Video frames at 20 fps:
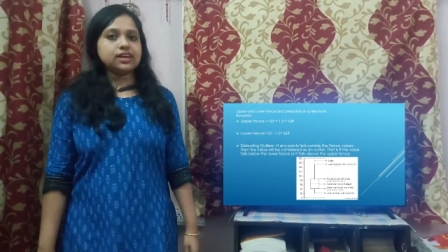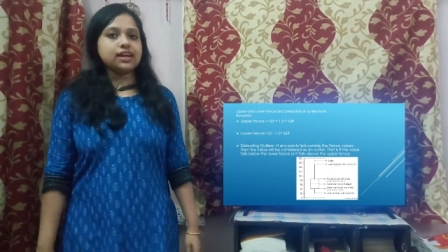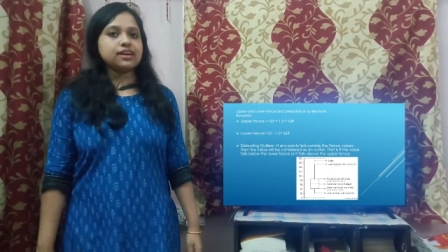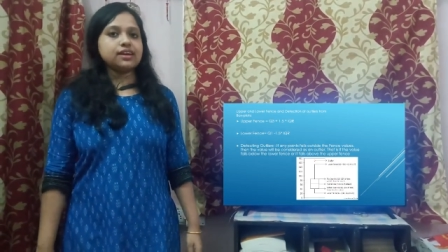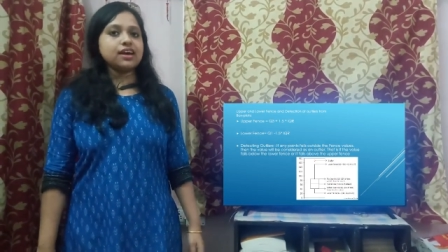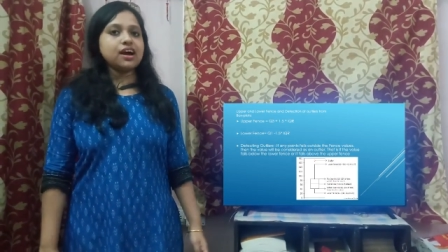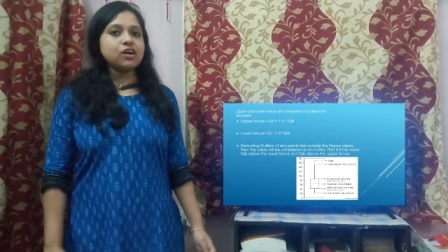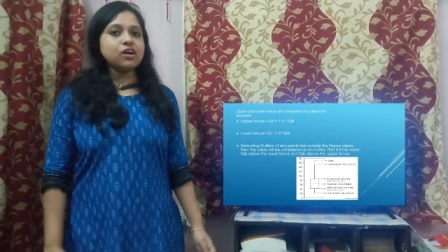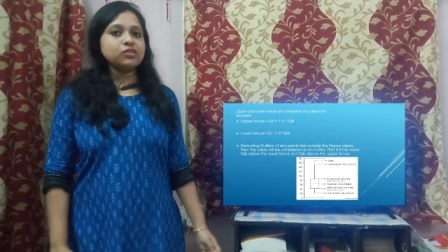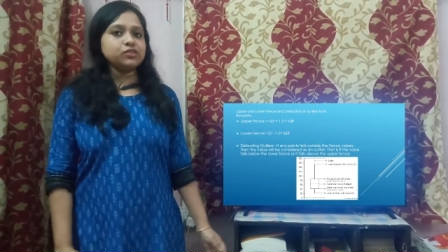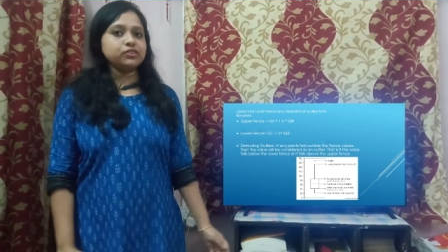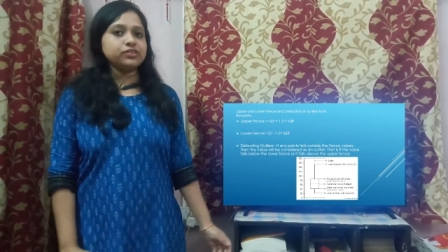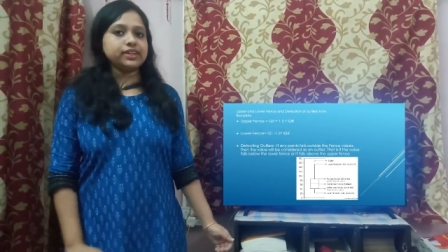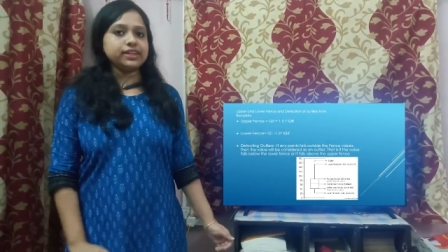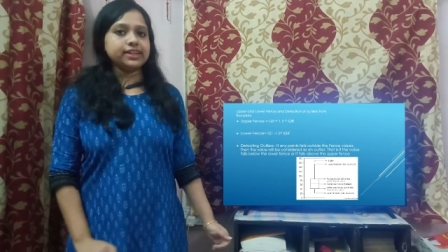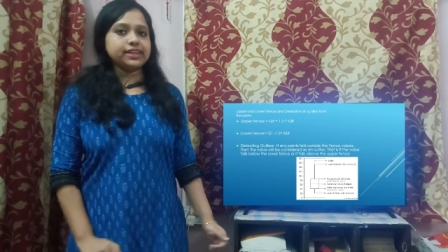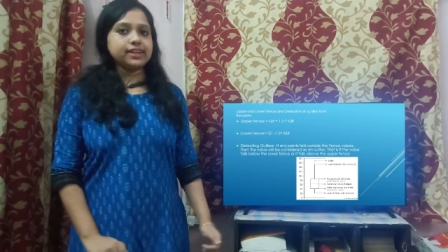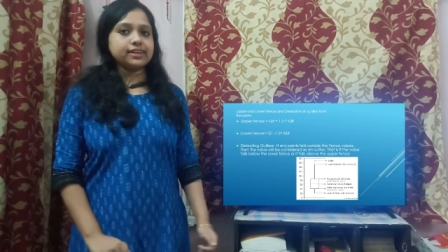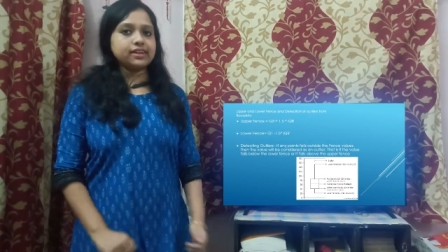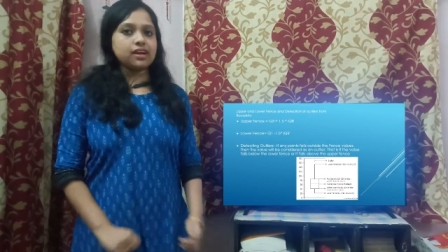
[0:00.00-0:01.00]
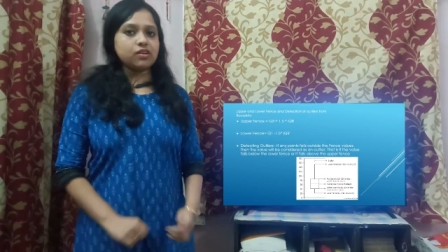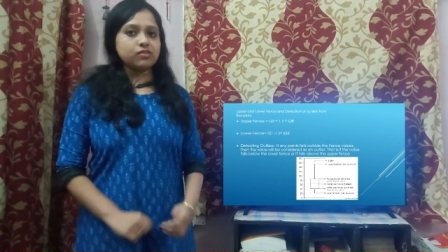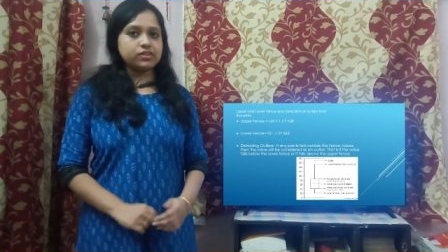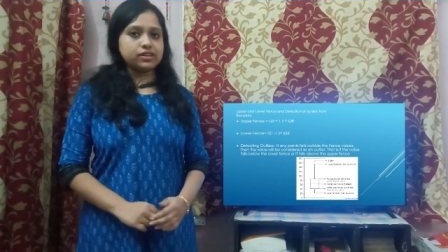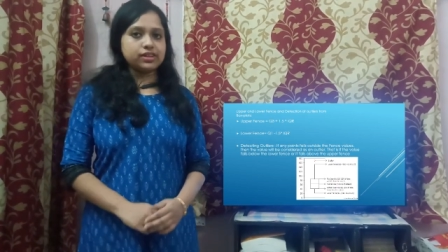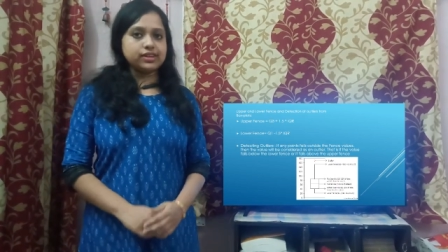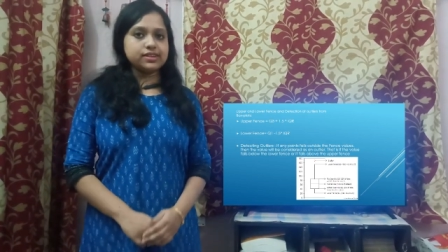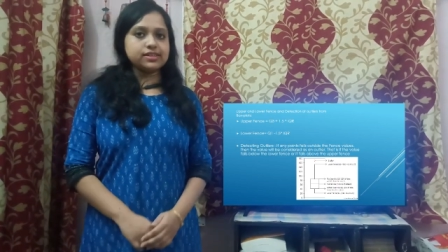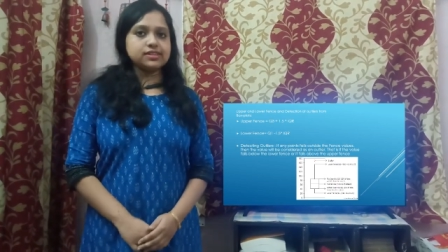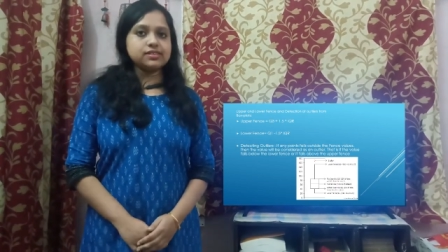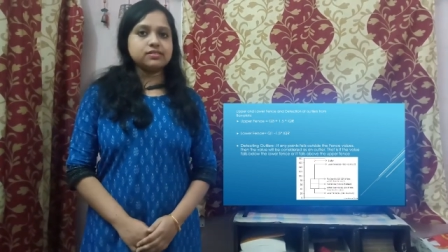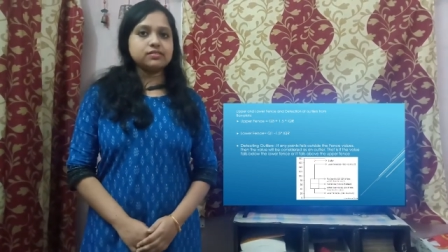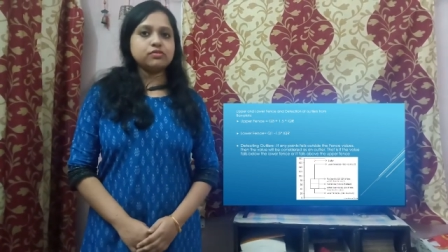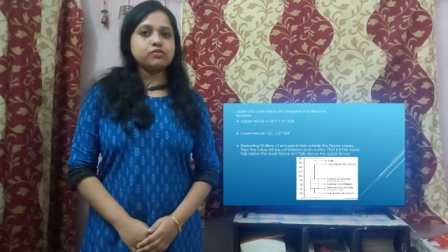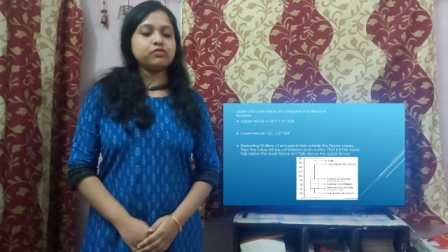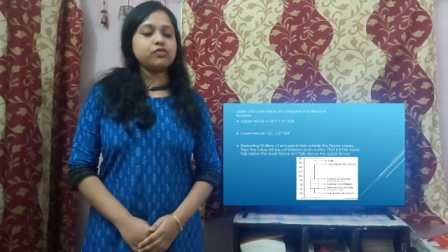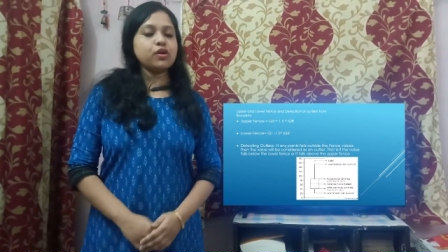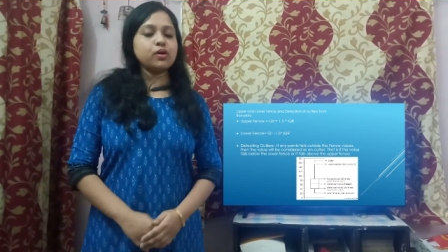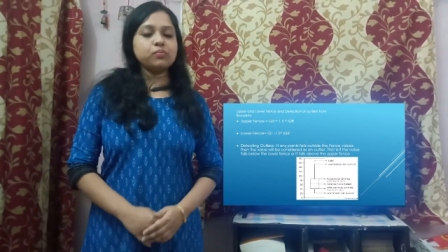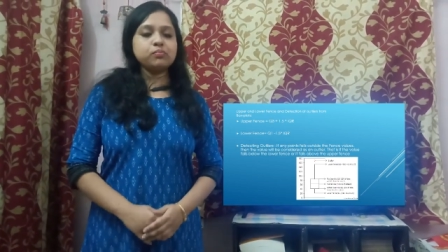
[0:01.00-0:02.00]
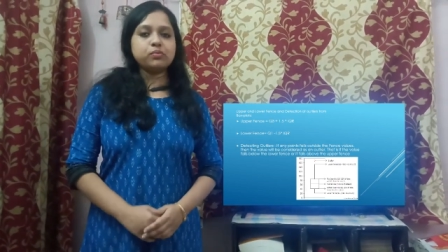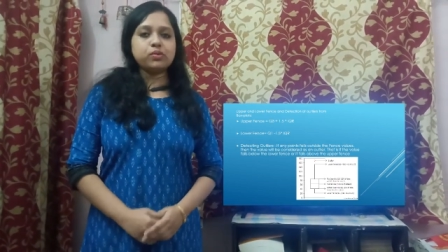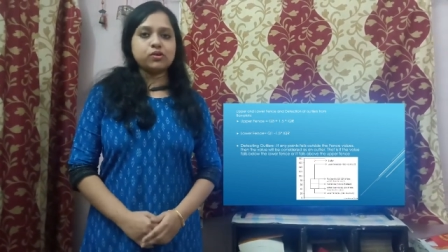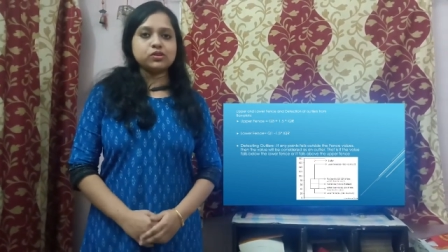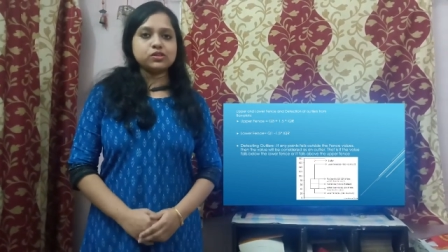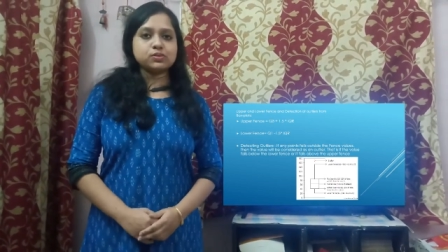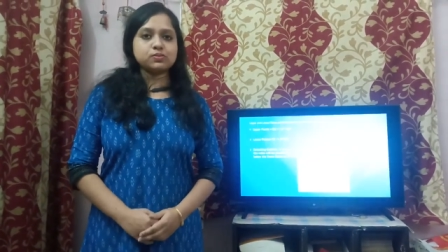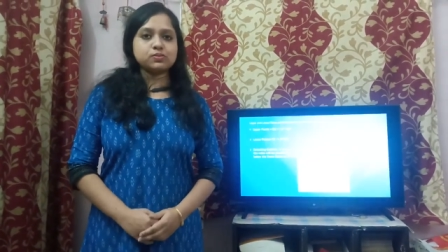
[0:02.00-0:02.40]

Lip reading: and how to detect outlier from box